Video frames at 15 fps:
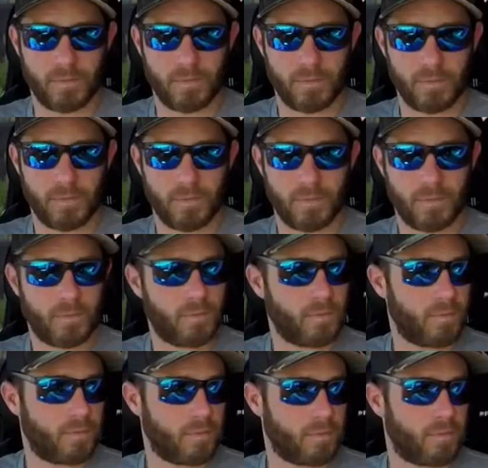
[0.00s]

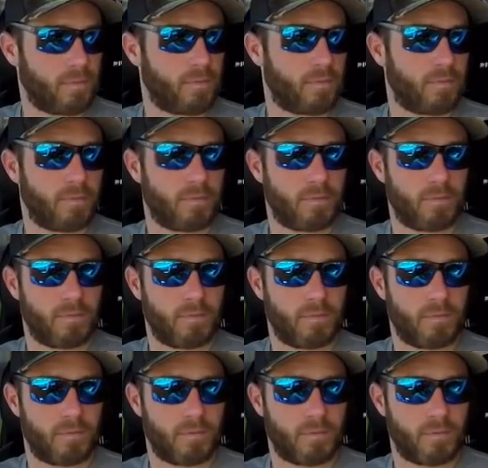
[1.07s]

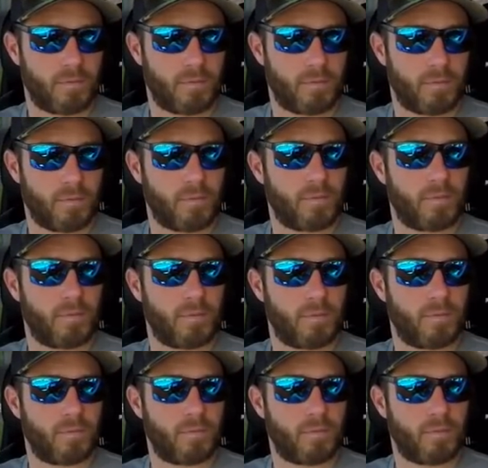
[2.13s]

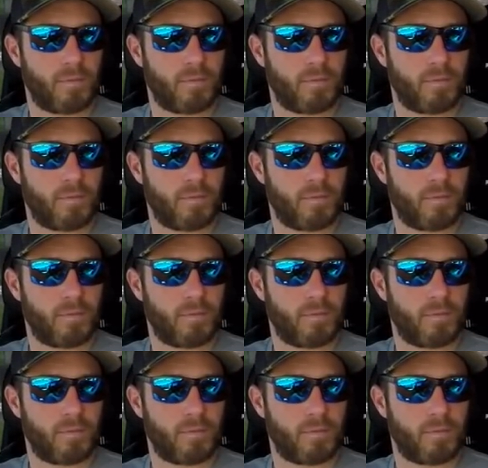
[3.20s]
This person isn't speaking.